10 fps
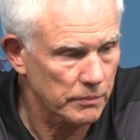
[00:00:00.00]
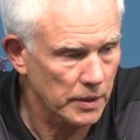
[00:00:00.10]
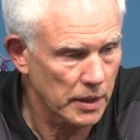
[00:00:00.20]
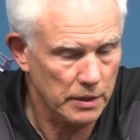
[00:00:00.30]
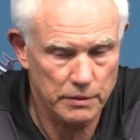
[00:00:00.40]

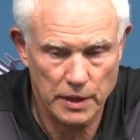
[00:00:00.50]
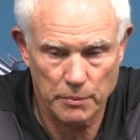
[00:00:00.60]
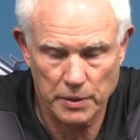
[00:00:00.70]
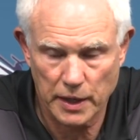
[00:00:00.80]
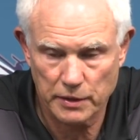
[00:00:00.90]
and the
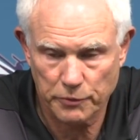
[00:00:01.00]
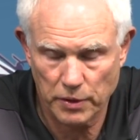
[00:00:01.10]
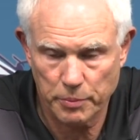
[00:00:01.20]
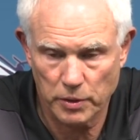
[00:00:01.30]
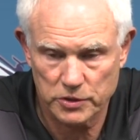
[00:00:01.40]
NBA
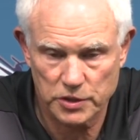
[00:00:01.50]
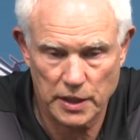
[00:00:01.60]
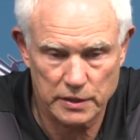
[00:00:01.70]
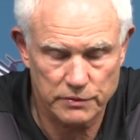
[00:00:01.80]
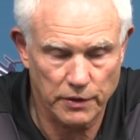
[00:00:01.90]
three-point
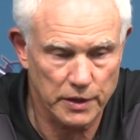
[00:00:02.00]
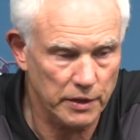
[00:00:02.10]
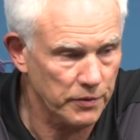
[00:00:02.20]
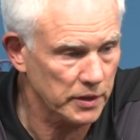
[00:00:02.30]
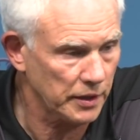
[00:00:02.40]
shot is very
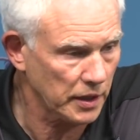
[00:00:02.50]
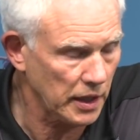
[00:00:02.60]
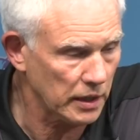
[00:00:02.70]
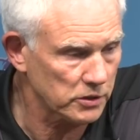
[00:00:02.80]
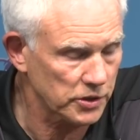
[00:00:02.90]
different than the
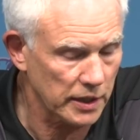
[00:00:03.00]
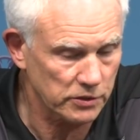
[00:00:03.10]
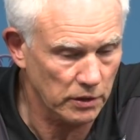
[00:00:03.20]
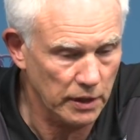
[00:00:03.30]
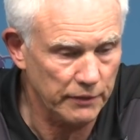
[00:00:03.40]
college shot,
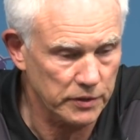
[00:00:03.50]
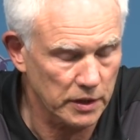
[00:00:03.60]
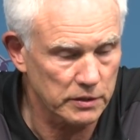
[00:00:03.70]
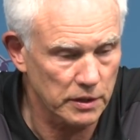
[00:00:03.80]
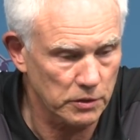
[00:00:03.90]
so he'll have to
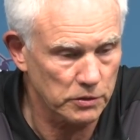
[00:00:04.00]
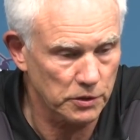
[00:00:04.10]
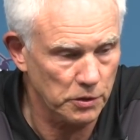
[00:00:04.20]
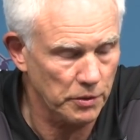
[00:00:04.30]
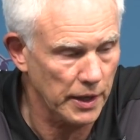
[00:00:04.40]
continue to
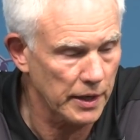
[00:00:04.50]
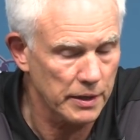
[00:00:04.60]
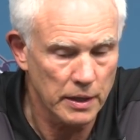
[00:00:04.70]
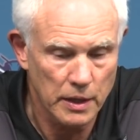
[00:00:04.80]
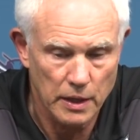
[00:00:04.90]
do that.
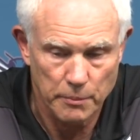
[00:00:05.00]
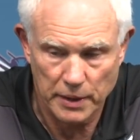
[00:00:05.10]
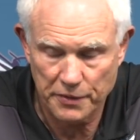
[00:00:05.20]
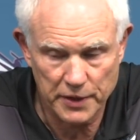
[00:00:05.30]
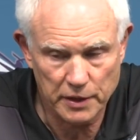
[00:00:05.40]

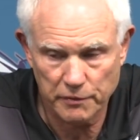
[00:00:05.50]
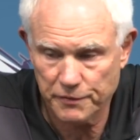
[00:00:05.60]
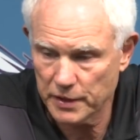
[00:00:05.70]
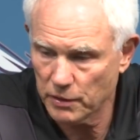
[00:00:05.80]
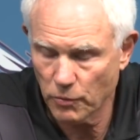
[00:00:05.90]
But I think he'll
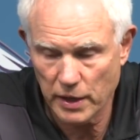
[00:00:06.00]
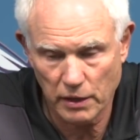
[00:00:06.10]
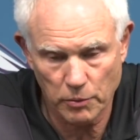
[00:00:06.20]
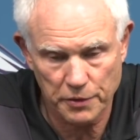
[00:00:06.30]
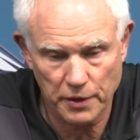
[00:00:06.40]
fit in
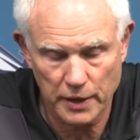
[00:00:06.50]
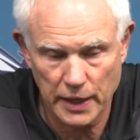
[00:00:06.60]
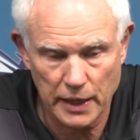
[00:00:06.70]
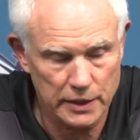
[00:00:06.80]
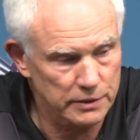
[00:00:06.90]
well with our
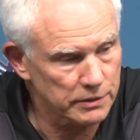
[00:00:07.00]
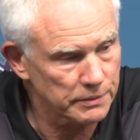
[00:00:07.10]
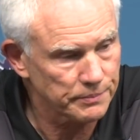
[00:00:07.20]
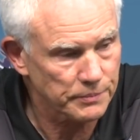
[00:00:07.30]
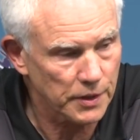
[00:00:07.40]
guys.
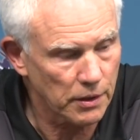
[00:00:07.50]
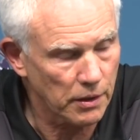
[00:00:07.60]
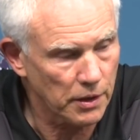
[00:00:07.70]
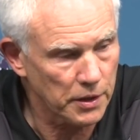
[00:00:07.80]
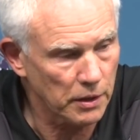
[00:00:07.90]
You know,
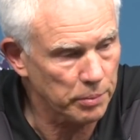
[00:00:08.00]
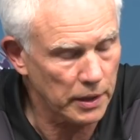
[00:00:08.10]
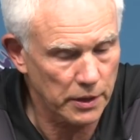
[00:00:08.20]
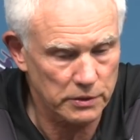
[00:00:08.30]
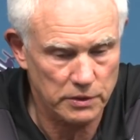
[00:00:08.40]
our young
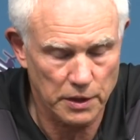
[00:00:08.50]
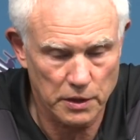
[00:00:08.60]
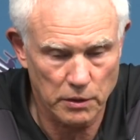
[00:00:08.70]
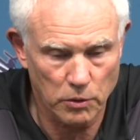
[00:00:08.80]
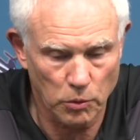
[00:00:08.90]
players, our
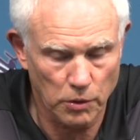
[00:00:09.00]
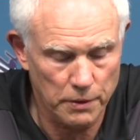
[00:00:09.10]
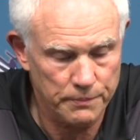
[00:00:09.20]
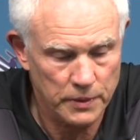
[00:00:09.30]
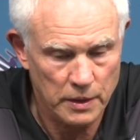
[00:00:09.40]
young core,